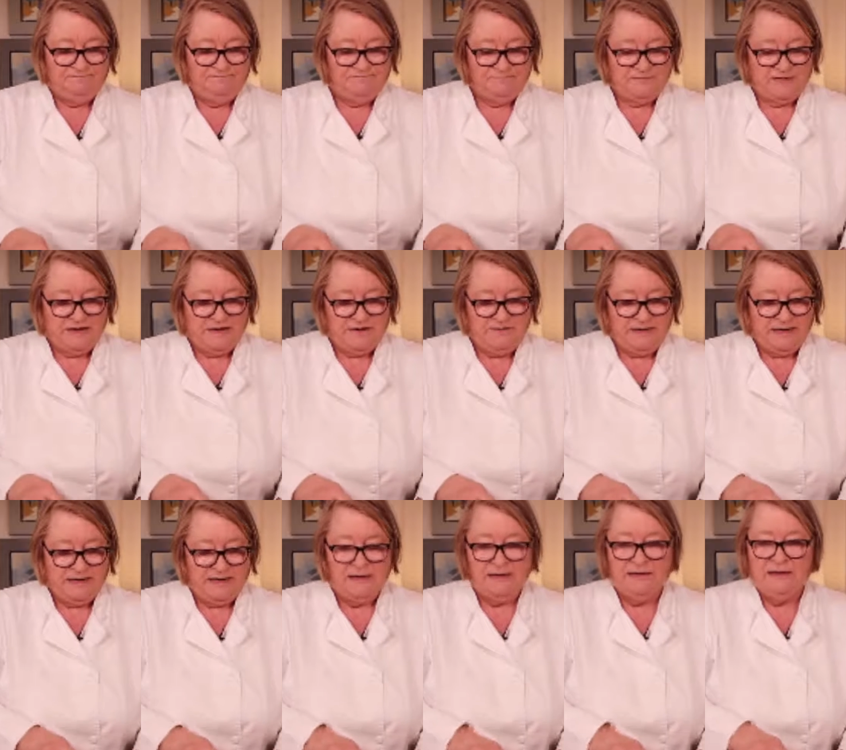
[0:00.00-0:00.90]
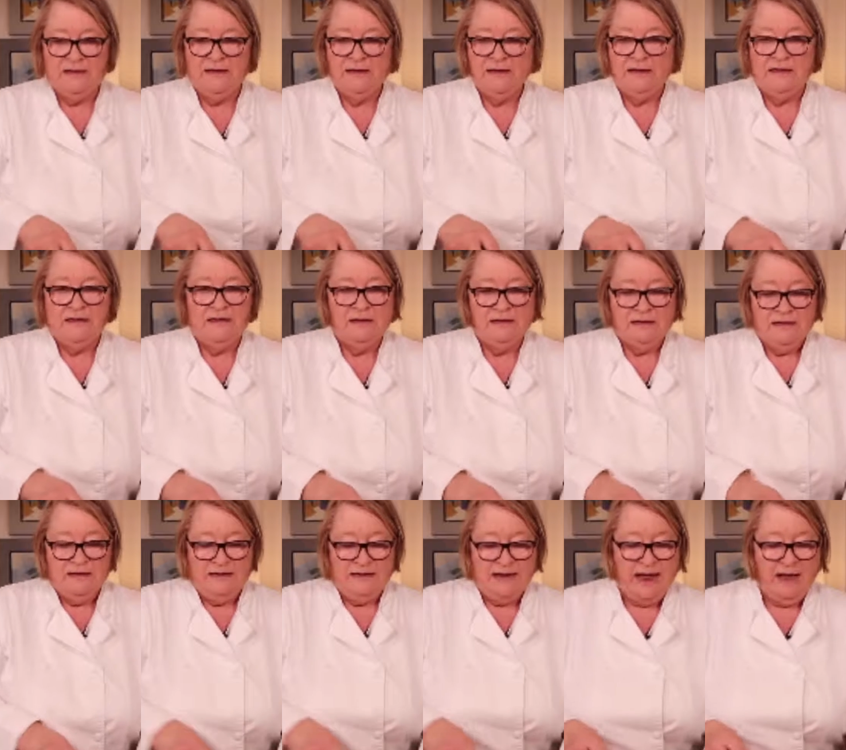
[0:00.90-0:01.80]
There we go.
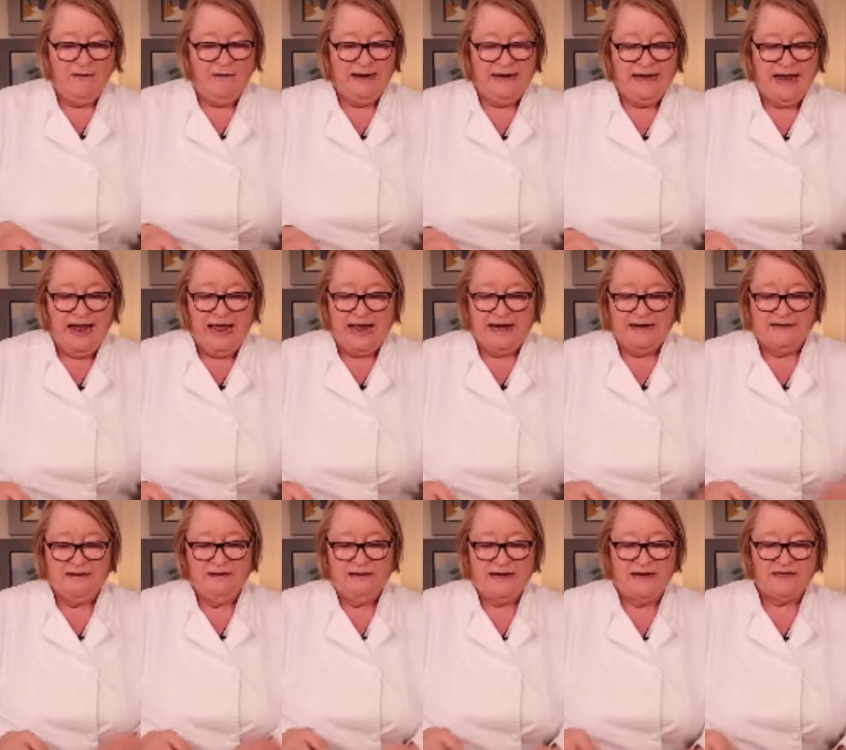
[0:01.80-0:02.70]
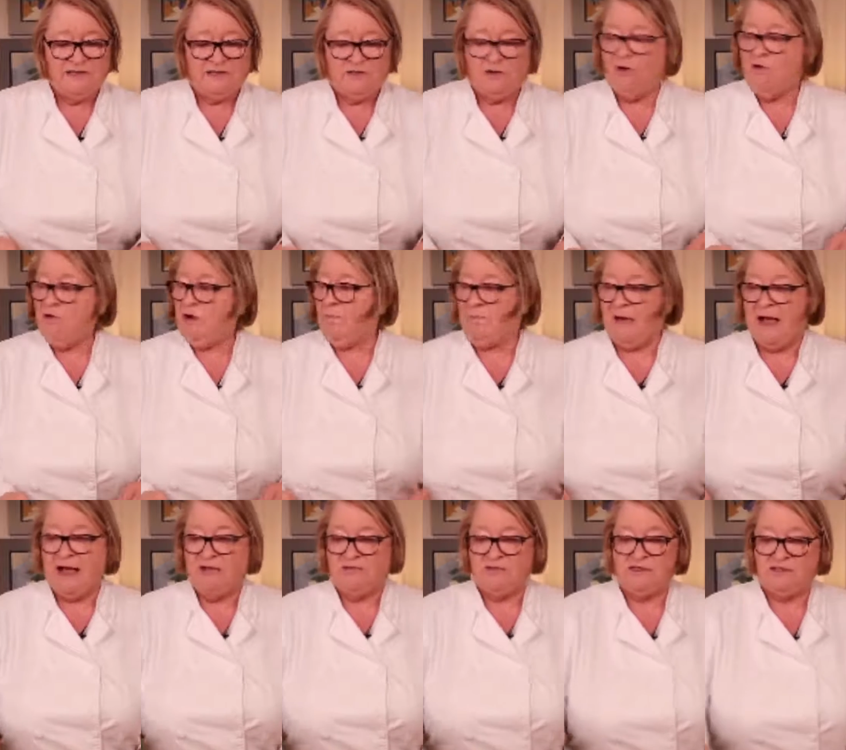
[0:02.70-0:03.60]
Now again, let's talk
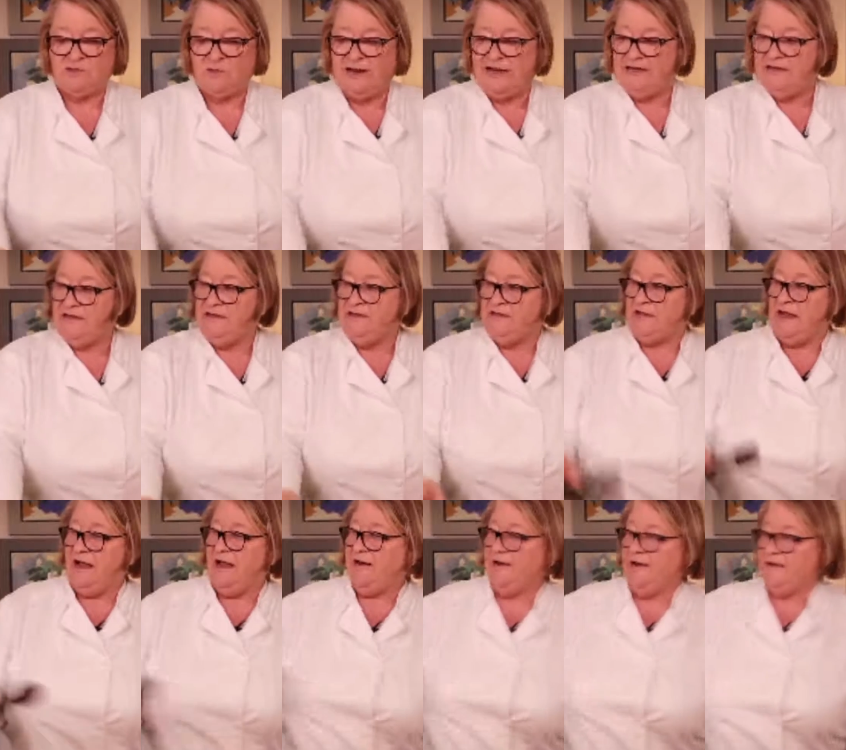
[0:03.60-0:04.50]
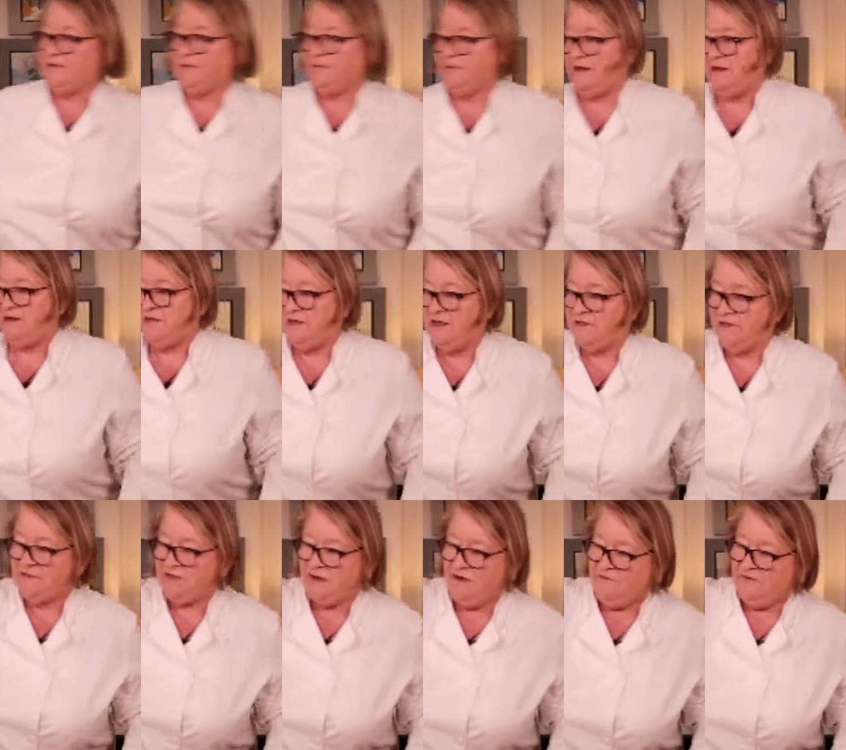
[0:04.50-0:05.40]
about sweet and sourness. I'm going to turn
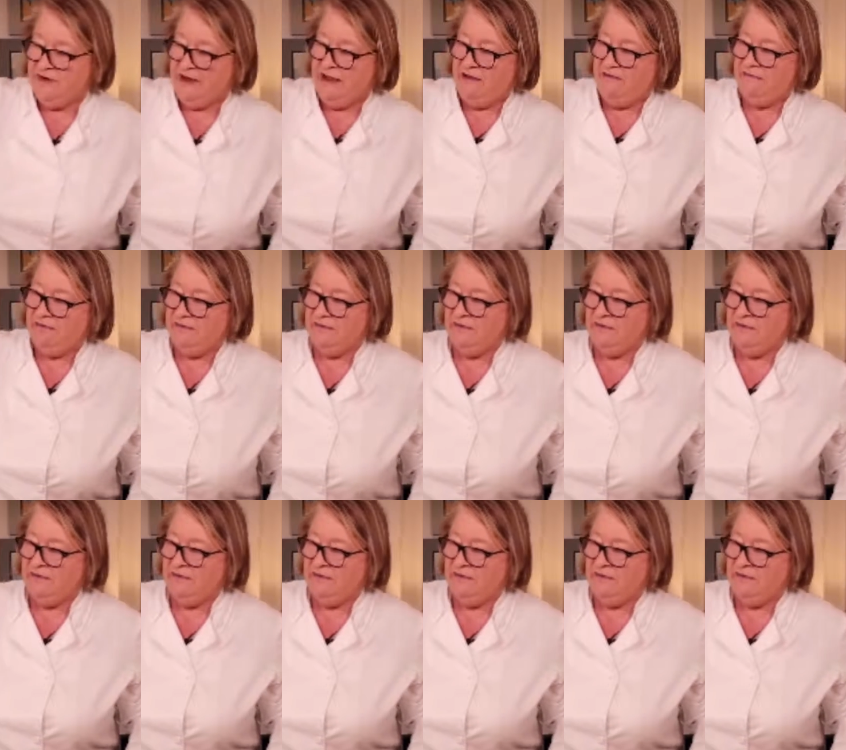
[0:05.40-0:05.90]
this over now.